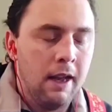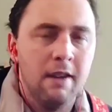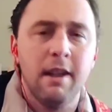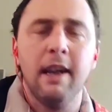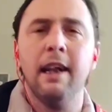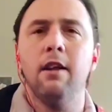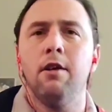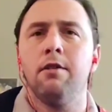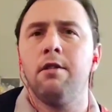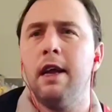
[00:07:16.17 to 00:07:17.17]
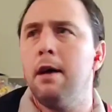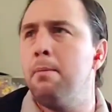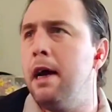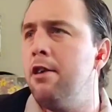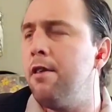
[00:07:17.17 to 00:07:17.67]
It's like that little
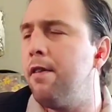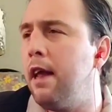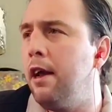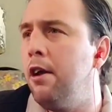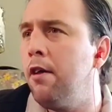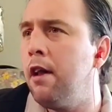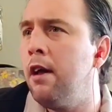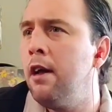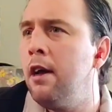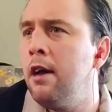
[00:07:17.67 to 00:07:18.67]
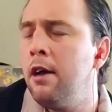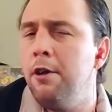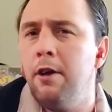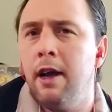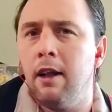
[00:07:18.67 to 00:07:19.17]
syncopation thing, that
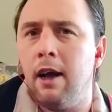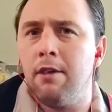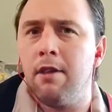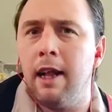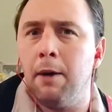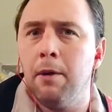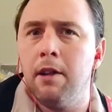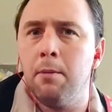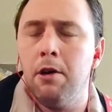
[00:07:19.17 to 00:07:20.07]
you can get lost in that rhythm.